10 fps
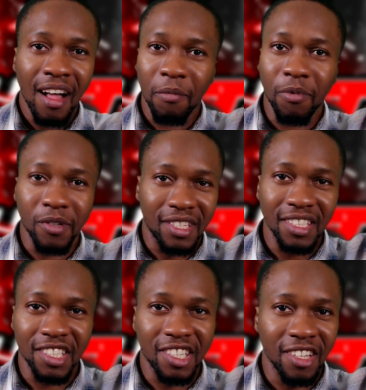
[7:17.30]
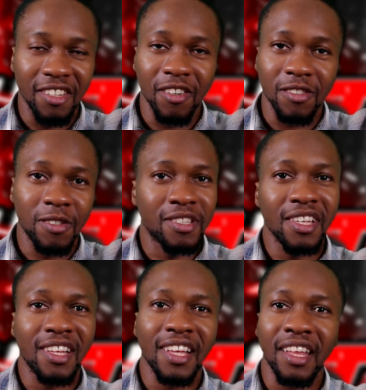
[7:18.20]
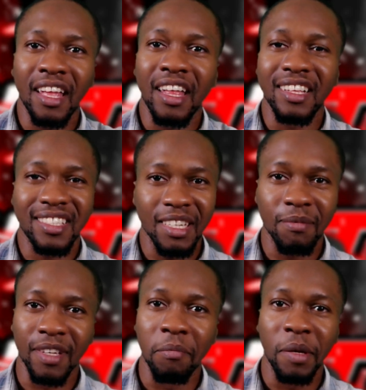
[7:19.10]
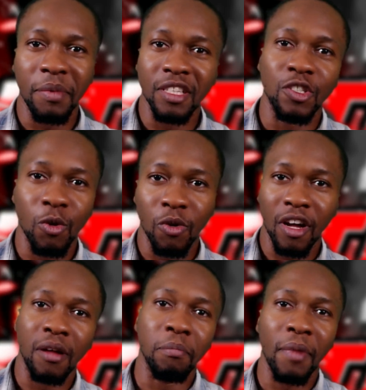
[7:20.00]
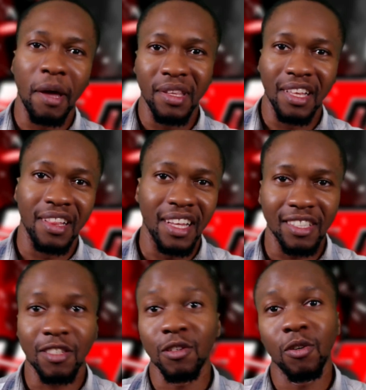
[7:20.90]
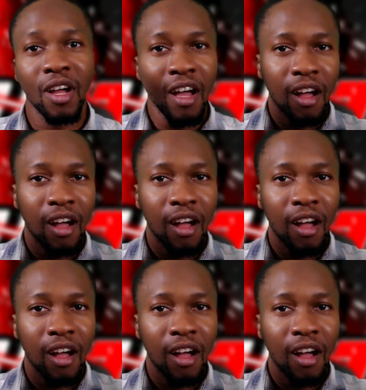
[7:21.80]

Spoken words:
potentially the Otsutsuki clan, and at the same time maybe the Jougan might be the link to